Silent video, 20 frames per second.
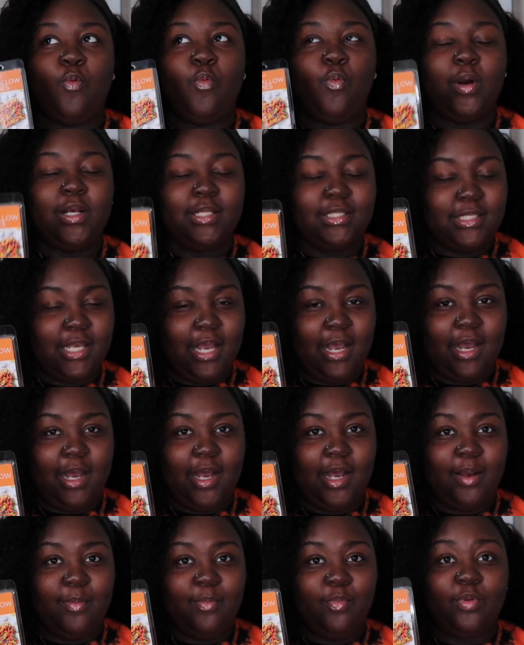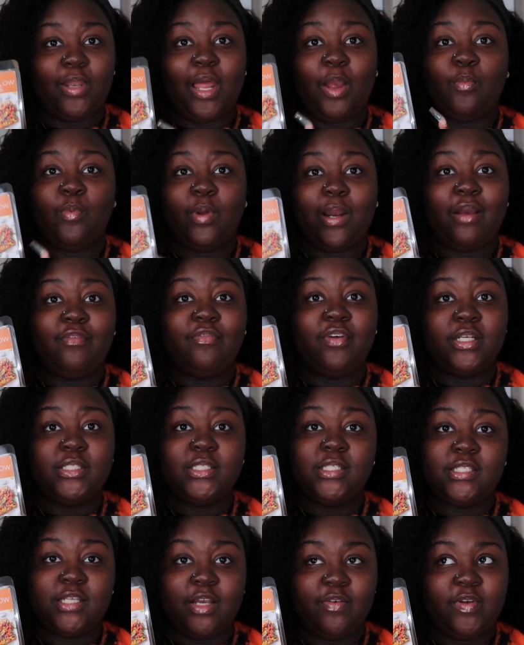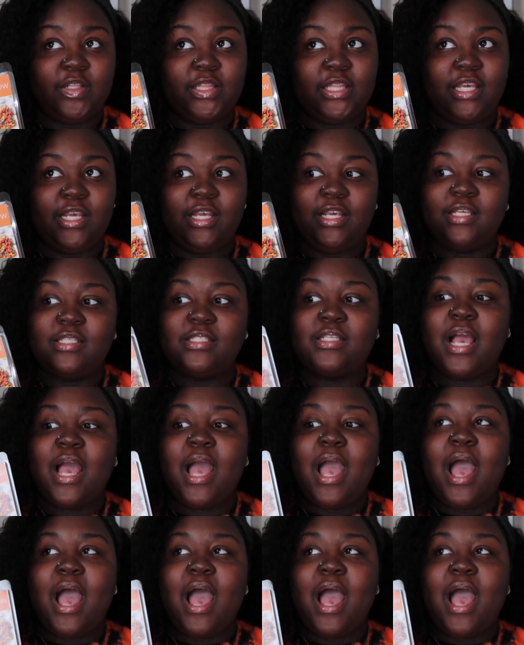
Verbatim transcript: one time, like, when I first discovered these,